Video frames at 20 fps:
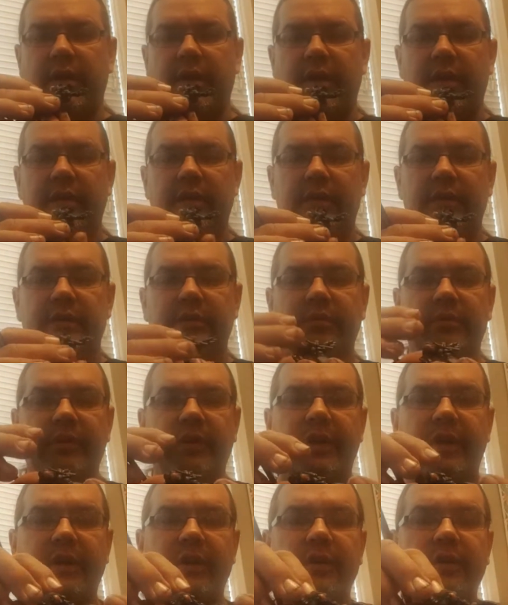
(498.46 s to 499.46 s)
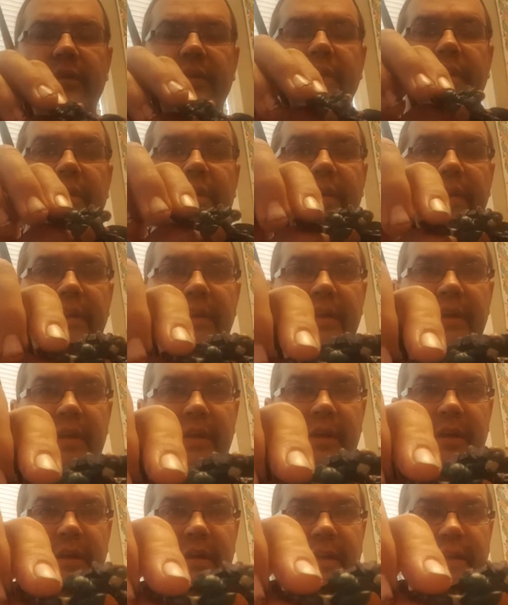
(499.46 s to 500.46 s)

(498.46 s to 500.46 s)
And then this one here, he had